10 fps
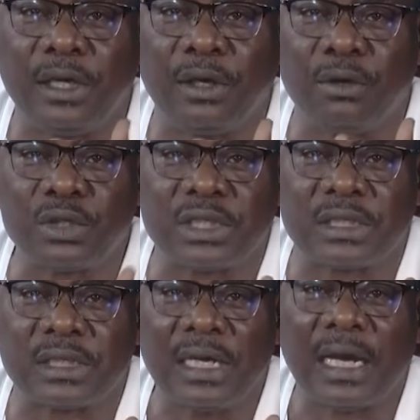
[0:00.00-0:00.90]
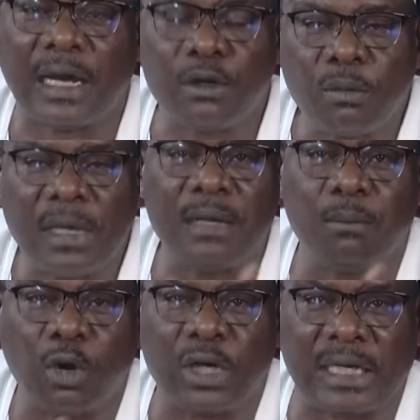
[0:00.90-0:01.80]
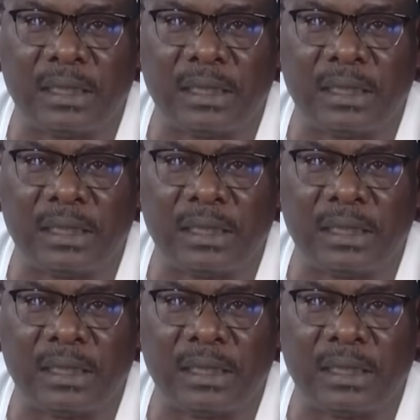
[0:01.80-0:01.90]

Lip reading: uses are normally boarded.